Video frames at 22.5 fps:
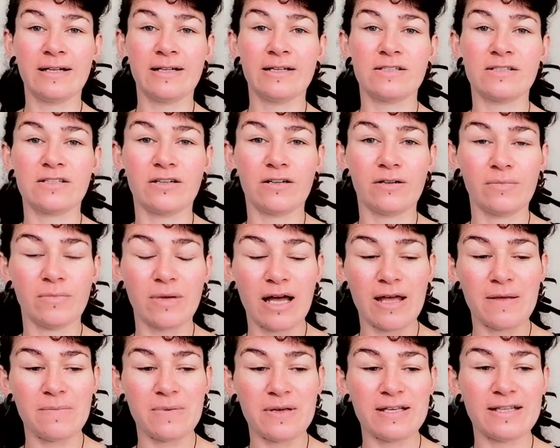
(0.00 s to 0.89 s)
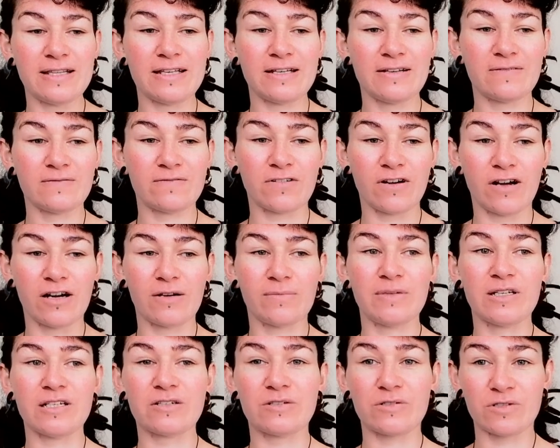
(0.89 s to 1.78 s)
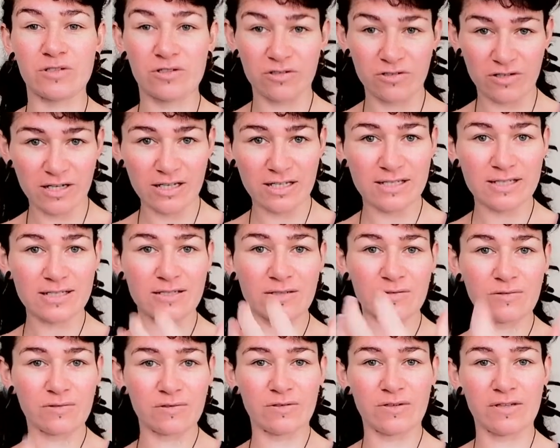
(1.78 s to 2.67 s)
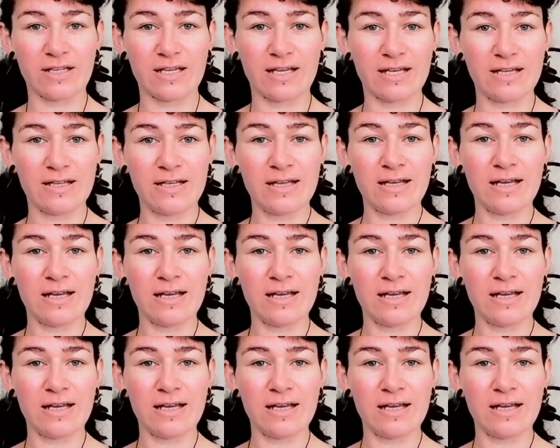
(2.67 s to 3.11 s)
So it might be the environmental stress or the